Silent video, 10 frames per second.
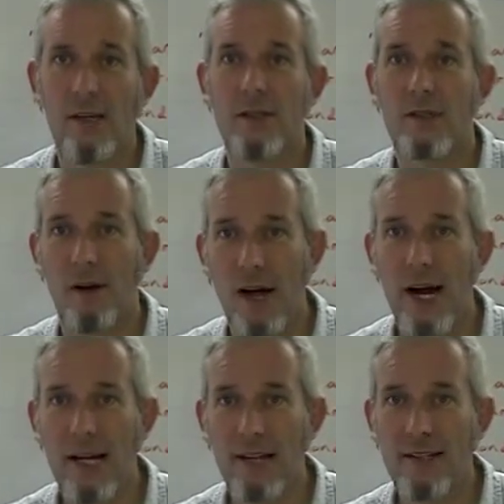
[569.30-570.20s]
So I
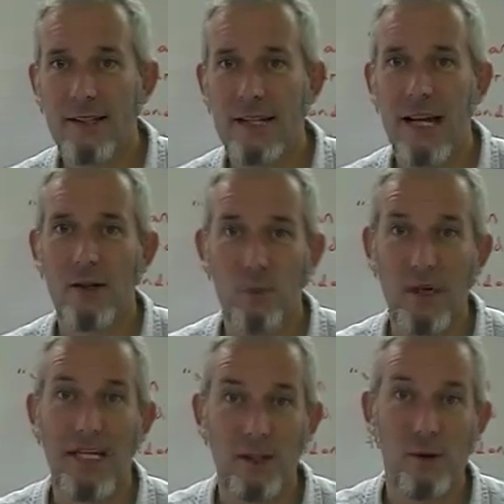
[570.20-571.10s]
understand we
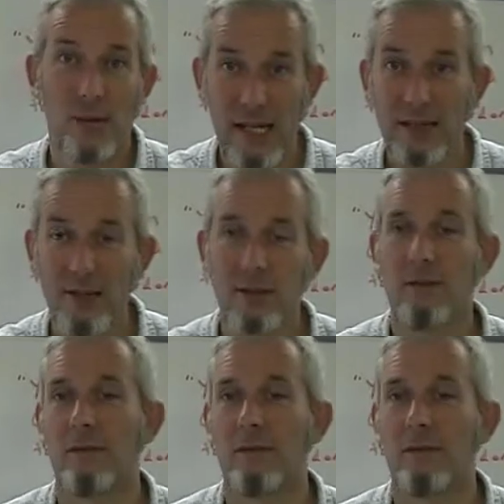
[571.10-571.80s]
do this,